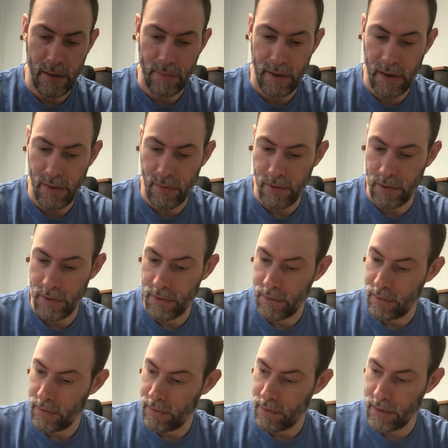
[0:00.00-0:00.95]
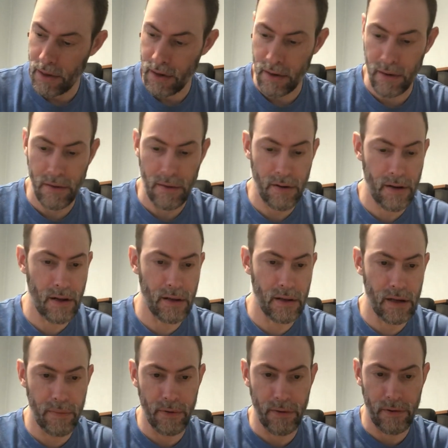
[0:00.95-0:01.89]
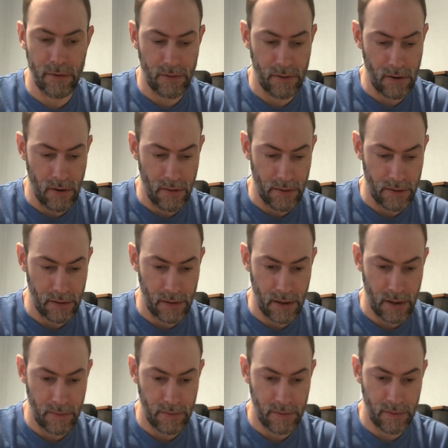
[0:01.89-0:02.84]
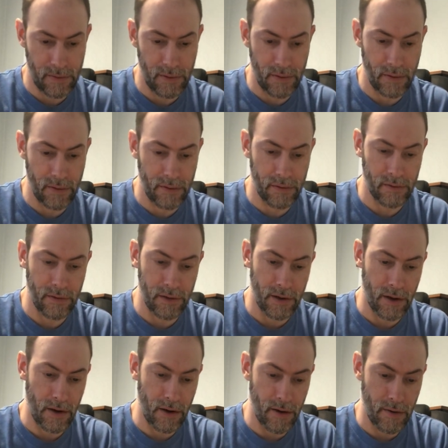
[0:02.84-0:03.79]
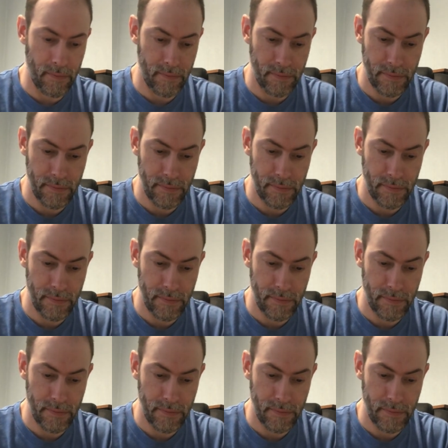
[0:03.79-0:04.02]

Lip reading: Not a label you see all the time. Let's see what it looks like here.